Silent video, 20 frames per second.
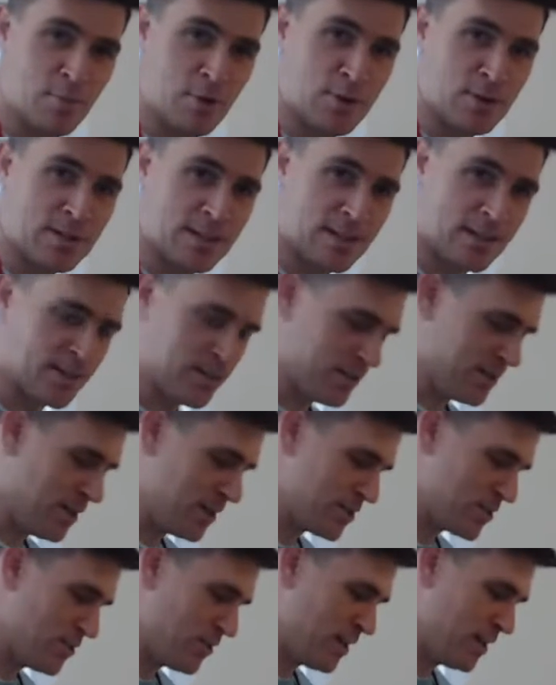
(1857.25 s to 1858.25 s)
burnt like
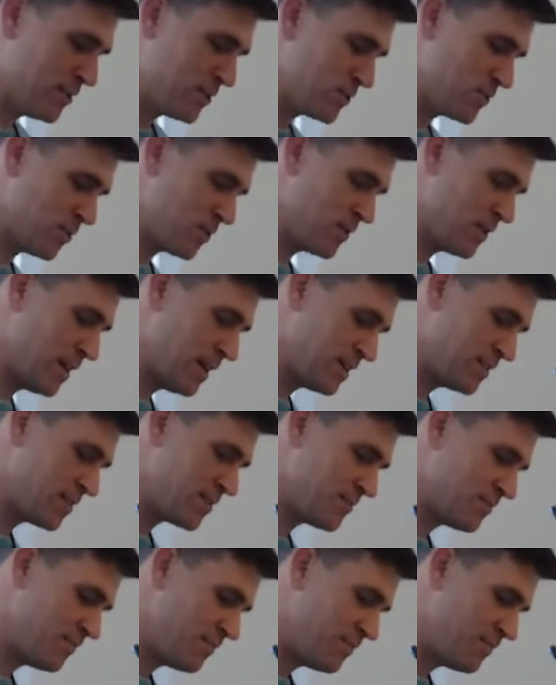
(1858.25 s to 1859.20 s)
1,000 rands worth of nuts.